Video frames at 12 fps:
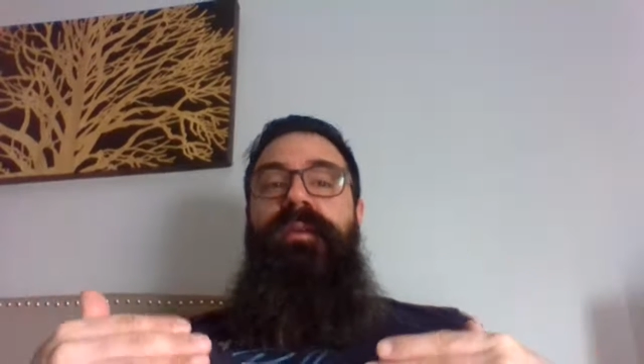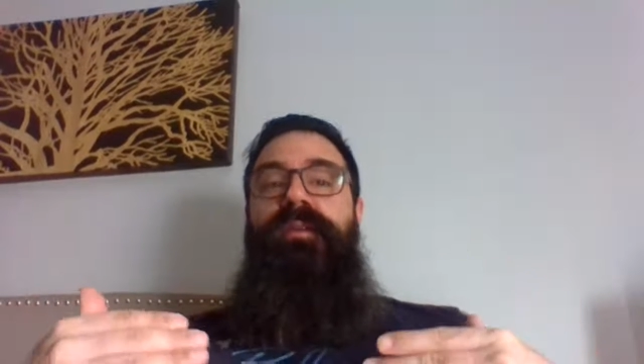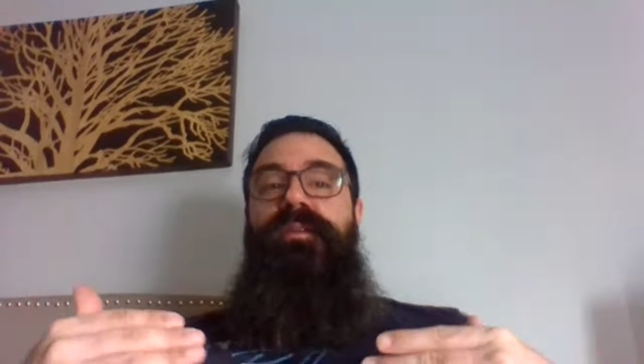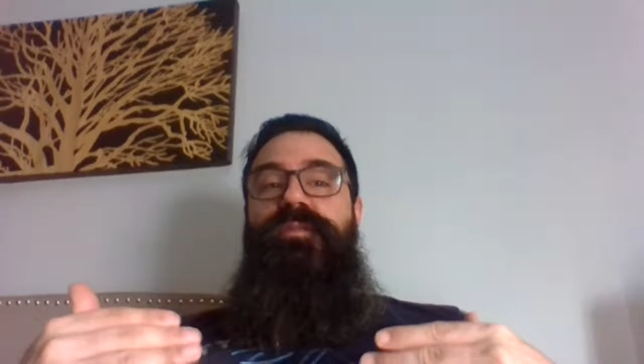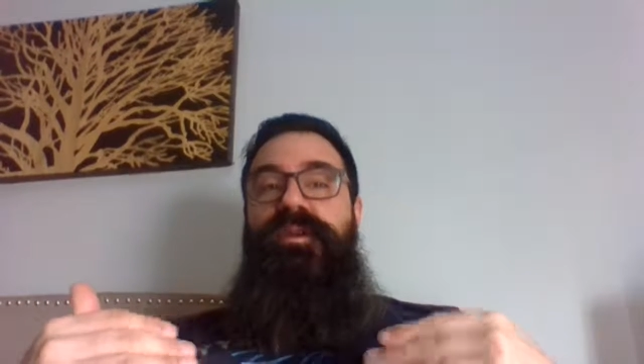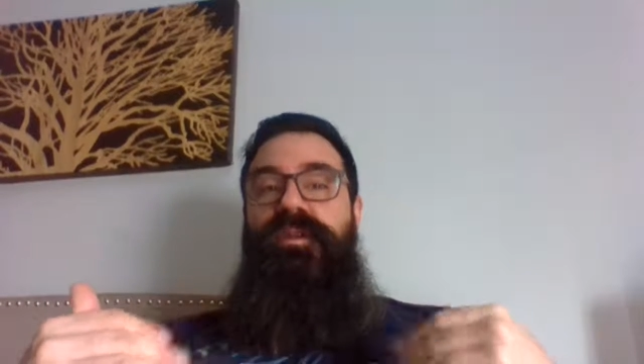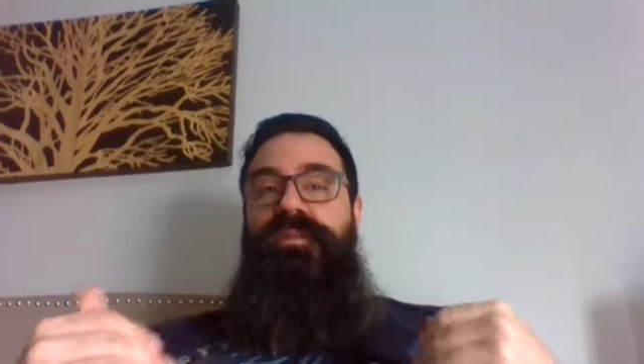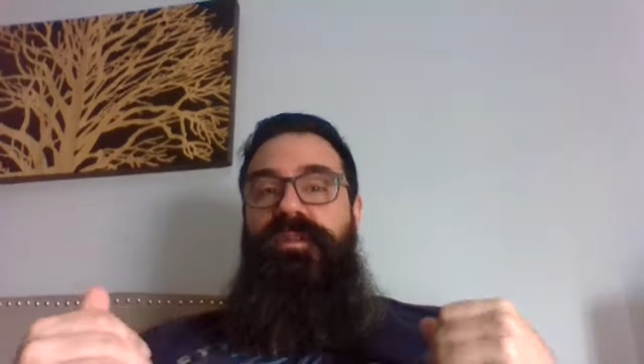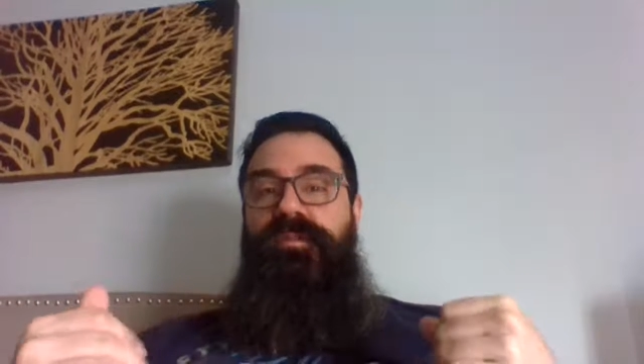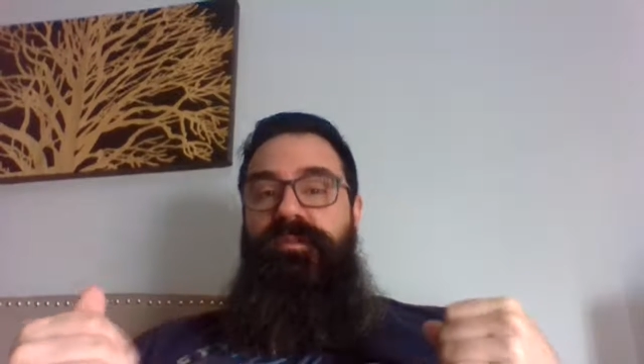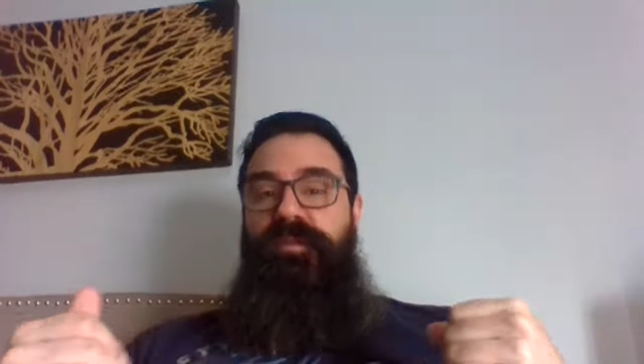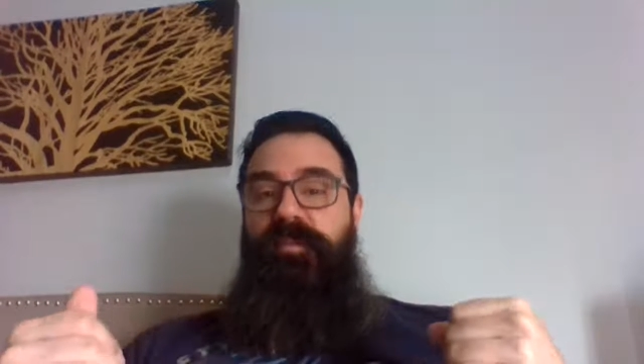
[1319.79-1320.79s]
the
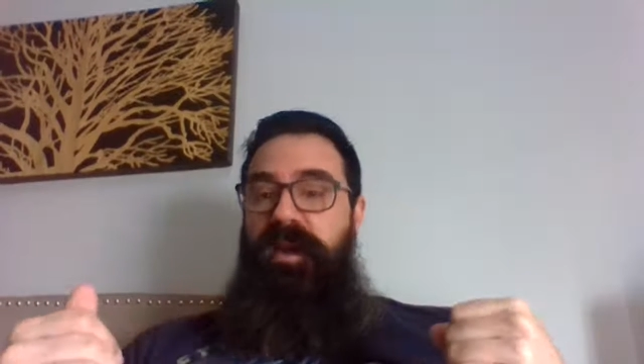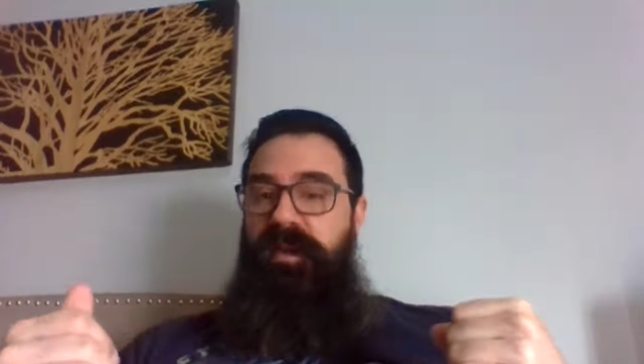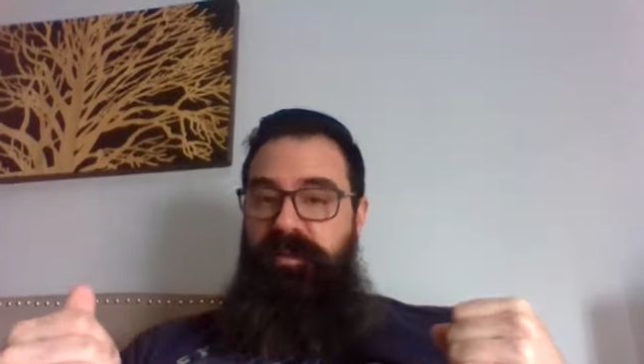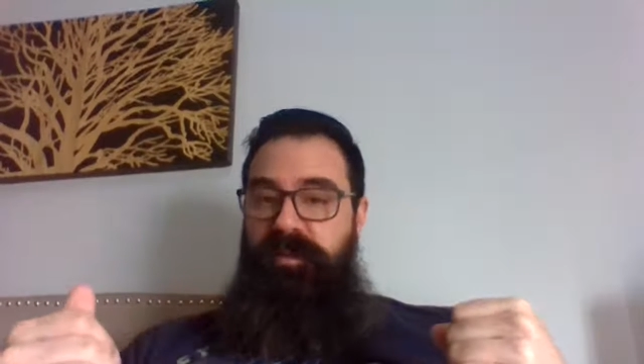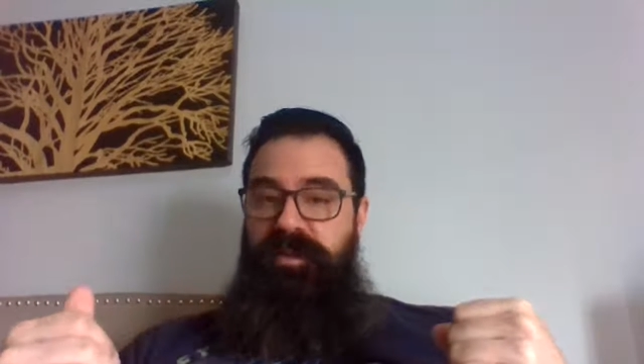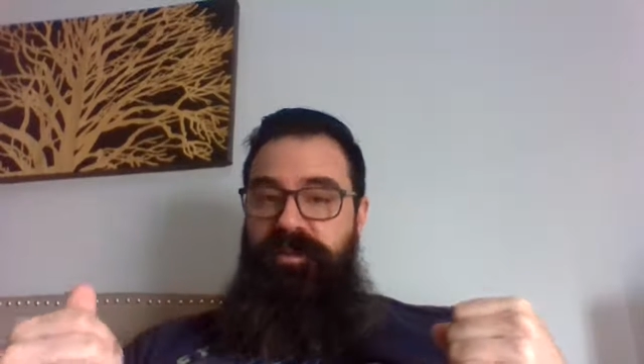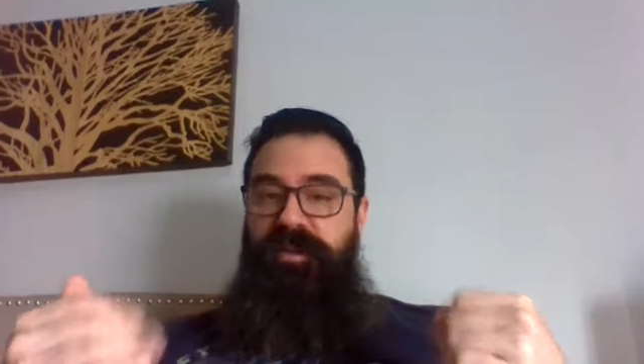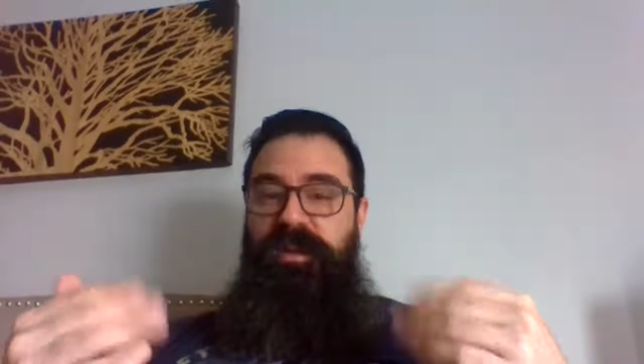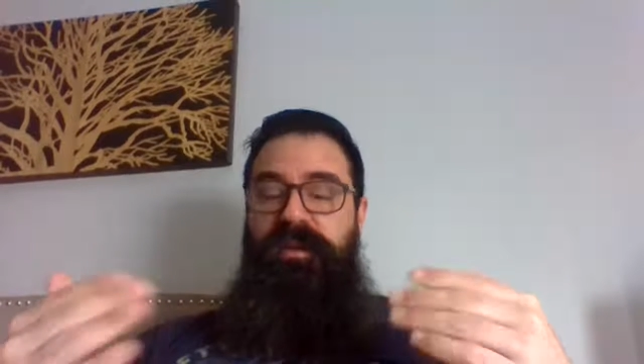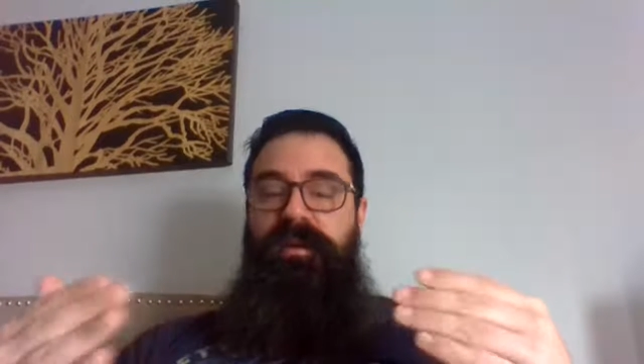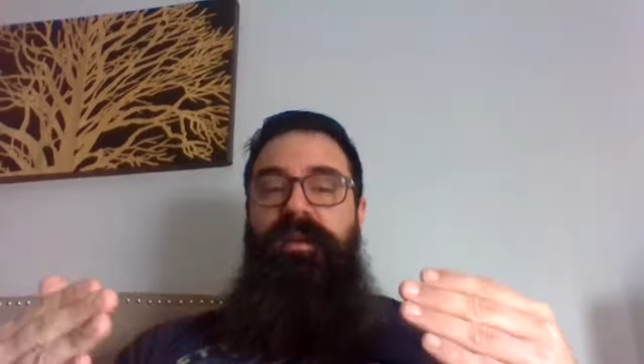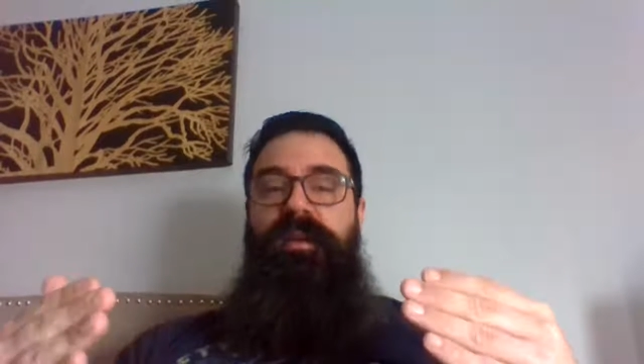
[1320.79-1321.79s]
spreadsheet for my
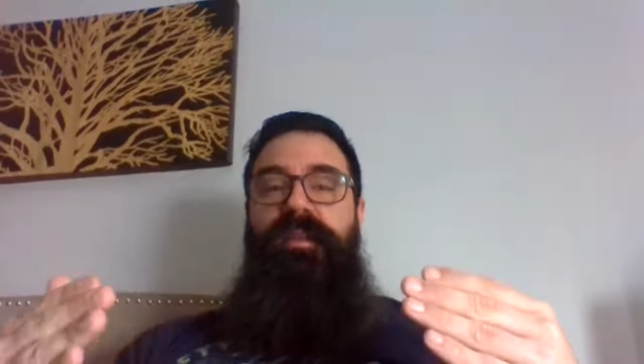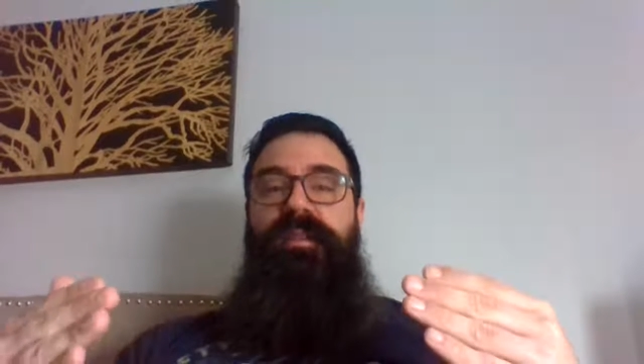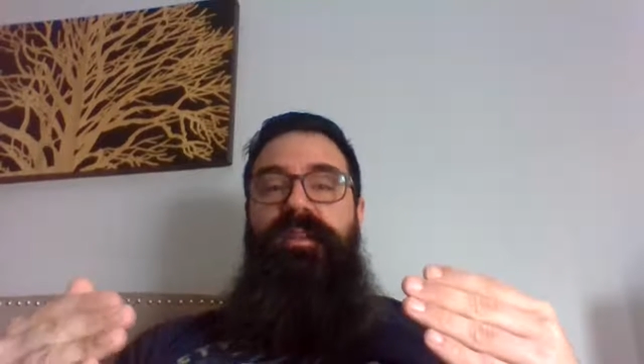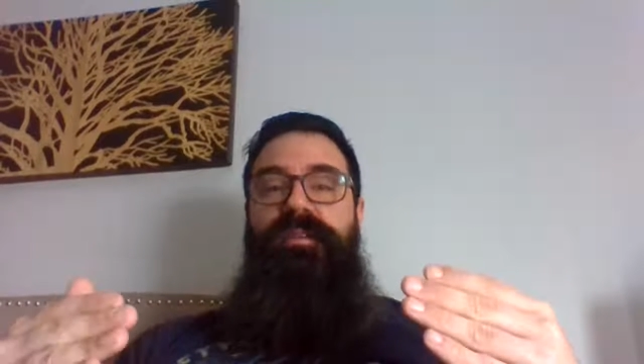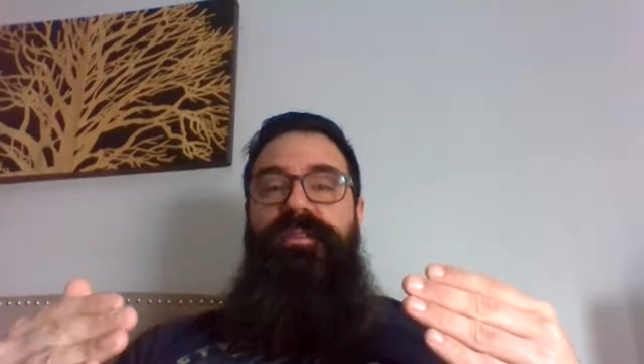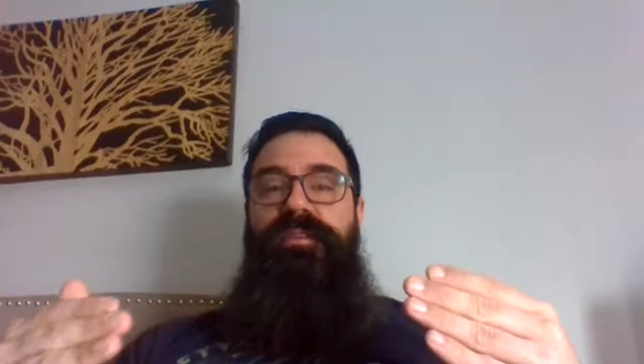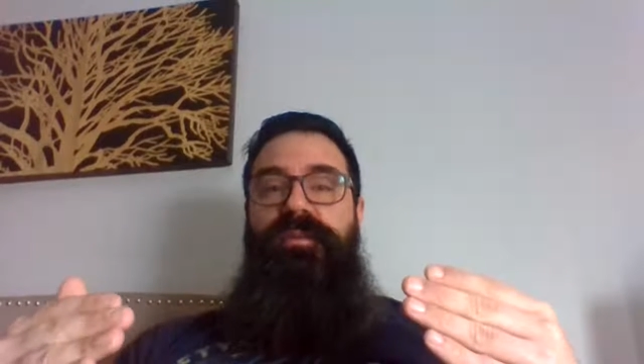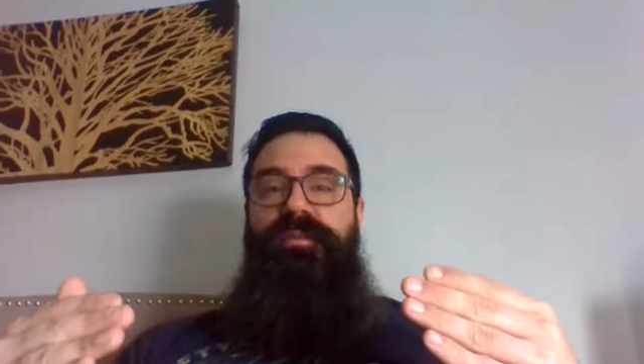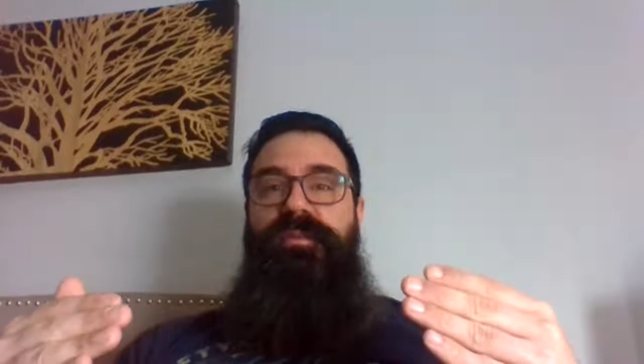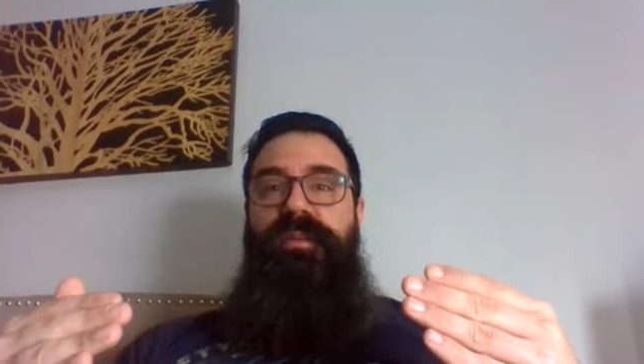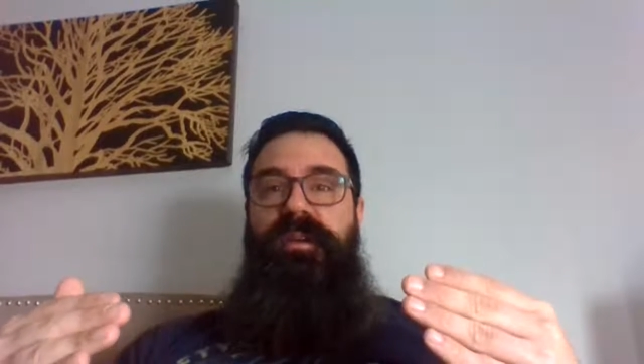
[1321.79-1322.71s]
administrator that shows